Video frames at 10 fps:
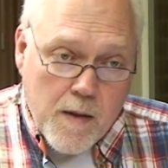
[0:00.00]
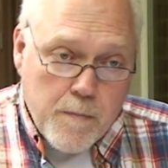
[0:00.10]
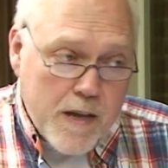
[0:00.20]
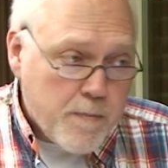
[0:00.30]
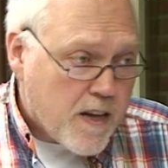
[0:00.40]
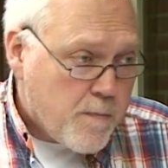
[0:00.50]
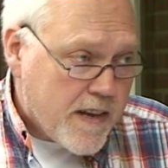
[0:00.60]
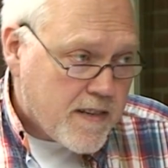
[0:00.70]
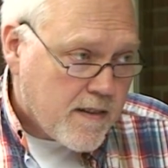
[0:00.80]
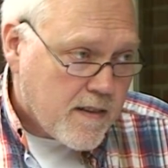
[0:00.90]
Paper
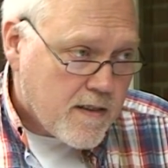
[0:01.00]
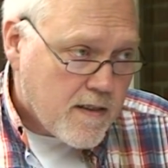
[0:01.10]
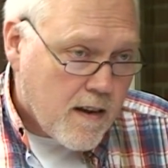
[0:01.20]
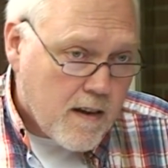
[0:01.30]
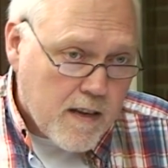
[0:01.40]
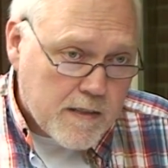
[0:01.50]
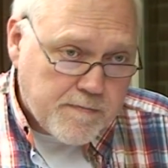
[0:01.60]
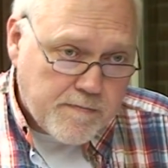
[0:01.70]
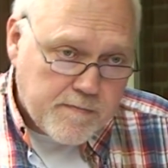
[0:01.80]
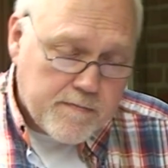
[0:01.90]
capacitors are
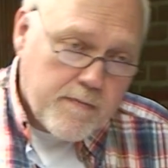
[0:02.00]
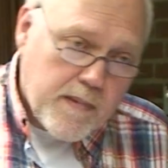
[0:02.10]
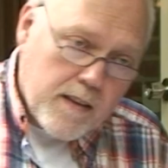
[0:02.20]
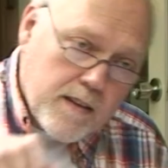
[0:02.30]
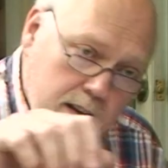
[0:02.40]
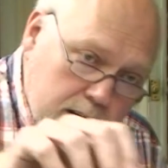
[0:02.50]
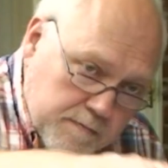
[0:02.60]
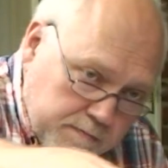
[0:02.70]
the